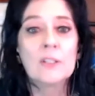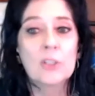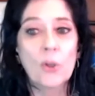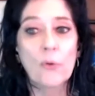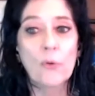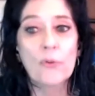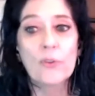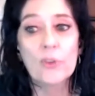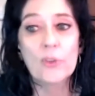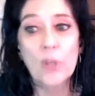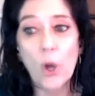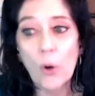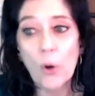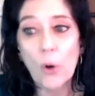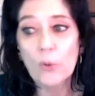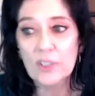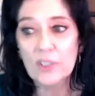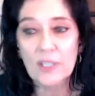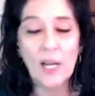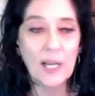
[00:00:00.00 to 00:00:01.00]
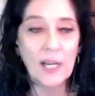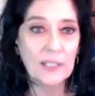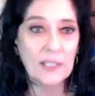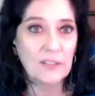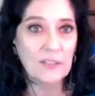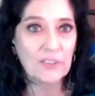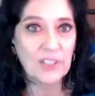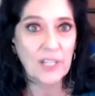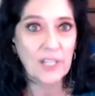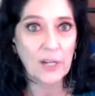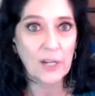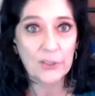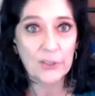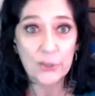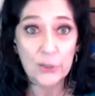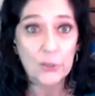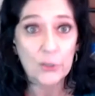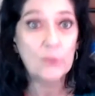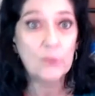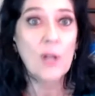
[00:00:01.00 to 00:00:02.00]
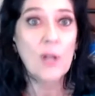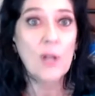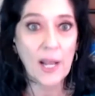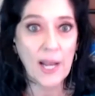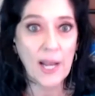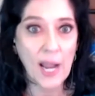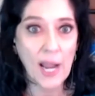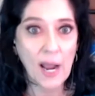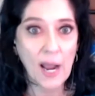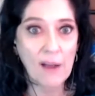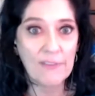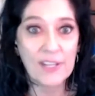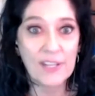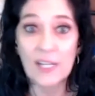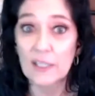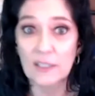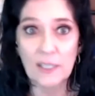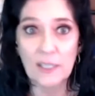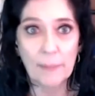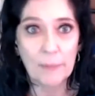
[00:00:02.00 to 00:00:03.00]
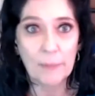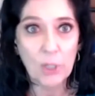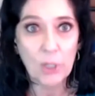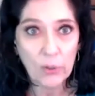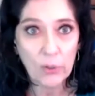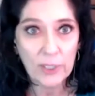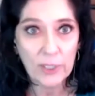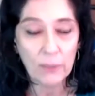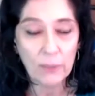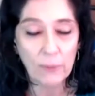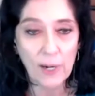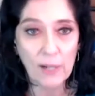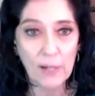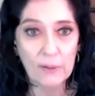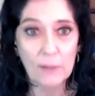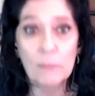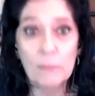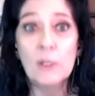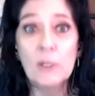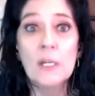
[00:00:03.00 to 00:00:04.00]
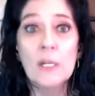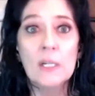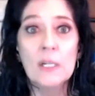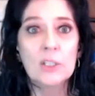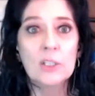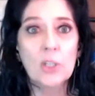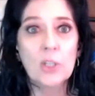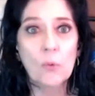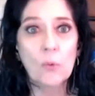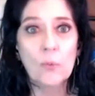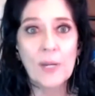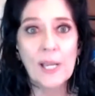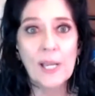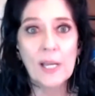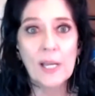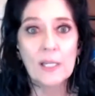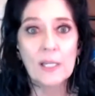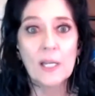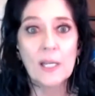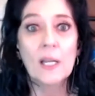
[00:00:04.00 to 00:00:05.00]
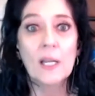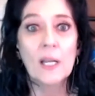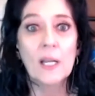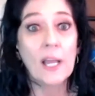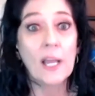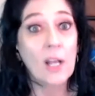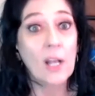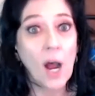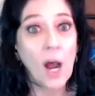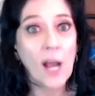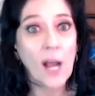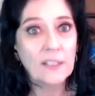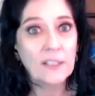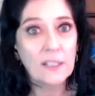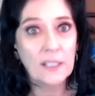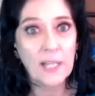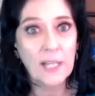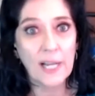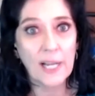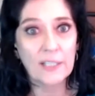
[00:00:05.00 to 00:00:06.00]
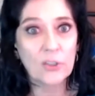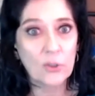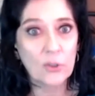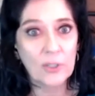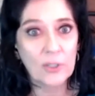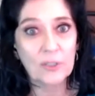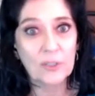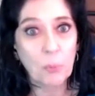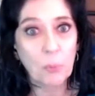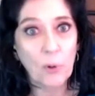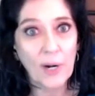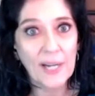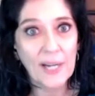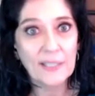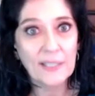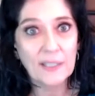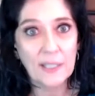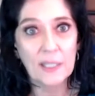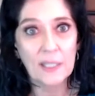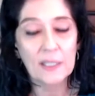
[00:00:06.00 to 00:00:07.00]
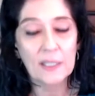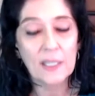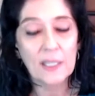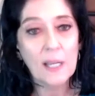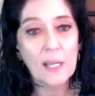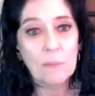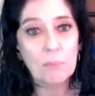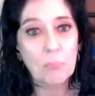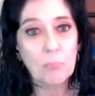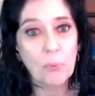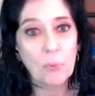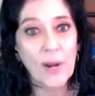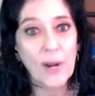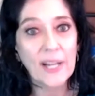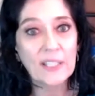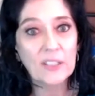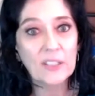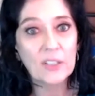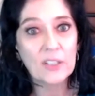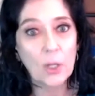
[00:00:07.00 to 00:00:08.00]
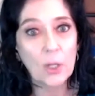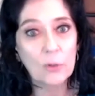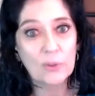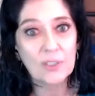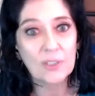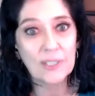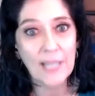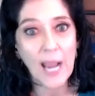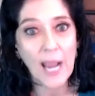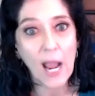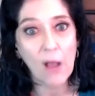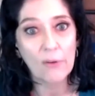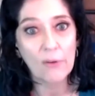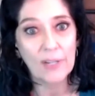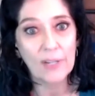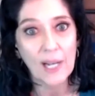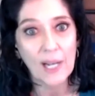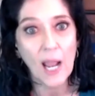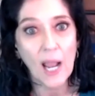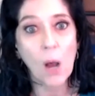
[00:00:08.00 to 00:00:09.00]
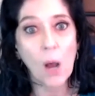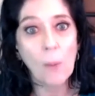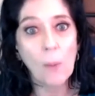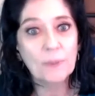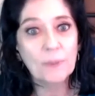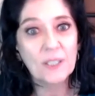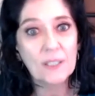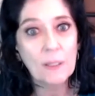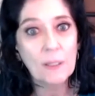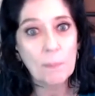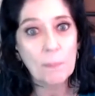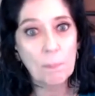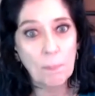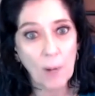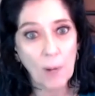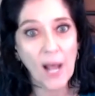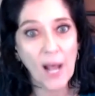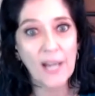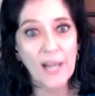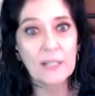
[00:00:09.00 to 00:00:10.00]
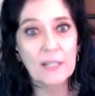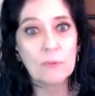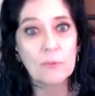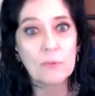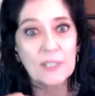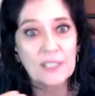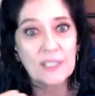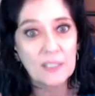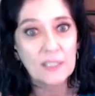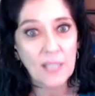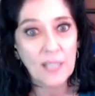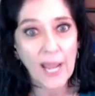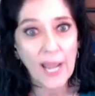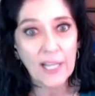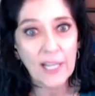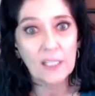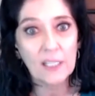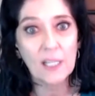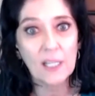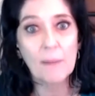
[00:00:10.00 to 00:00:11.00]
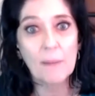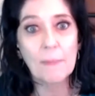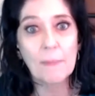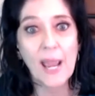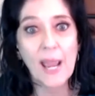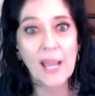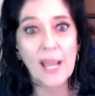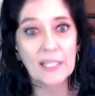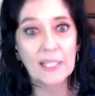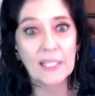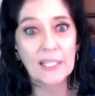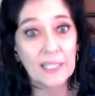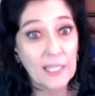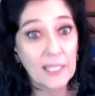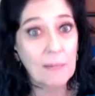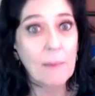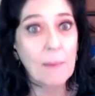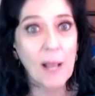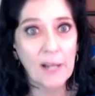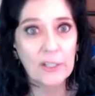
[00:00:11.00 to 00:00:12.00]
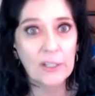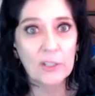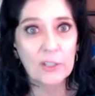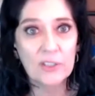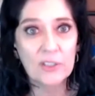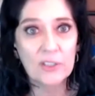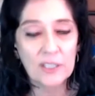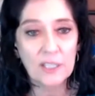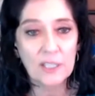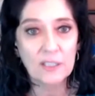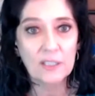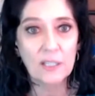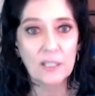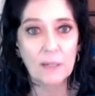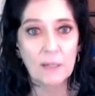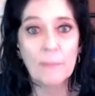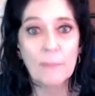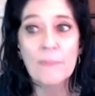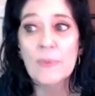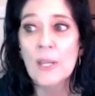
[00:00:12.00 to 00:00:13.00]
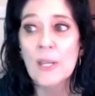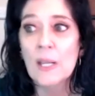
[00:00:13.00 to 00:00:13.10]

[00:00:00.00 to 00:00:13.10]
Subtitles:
So those kinds of cells do not have the enzyme coating around them. So when an oxidizer is present, it breaks those down. It helps the body recycle them and get them out of your system.